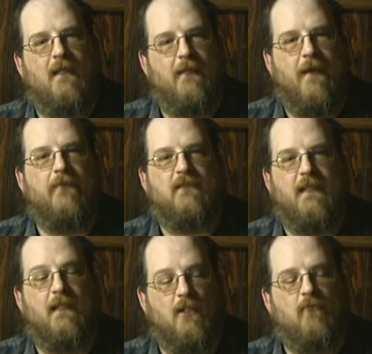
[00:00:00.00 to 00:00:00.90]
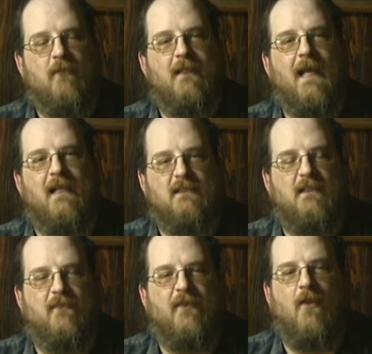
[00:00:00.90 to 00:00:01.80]
on there and everything. It looked really nice
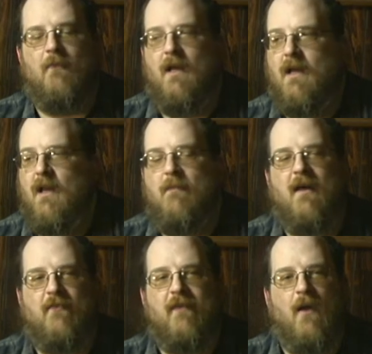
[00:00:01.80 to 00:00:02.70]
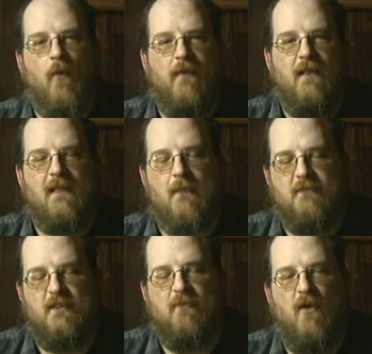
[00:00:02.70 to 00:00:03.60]
in the film. Matter of fact, one of the
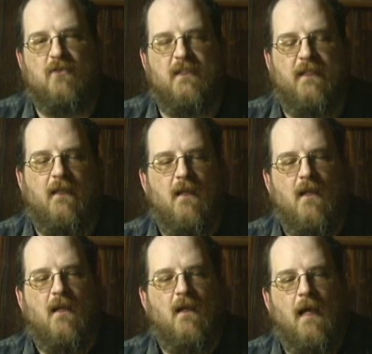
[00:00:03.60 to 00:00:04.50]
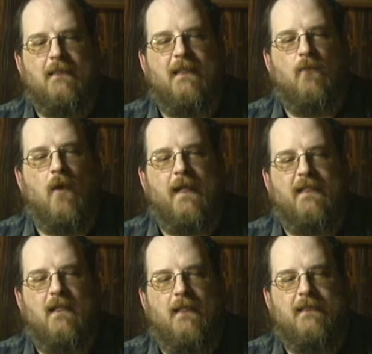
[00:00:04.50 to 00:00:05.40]
clips is posted. I think
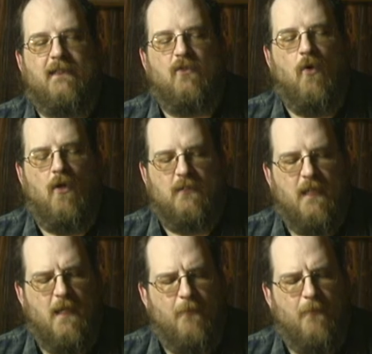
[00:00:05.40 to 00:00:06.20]
it's called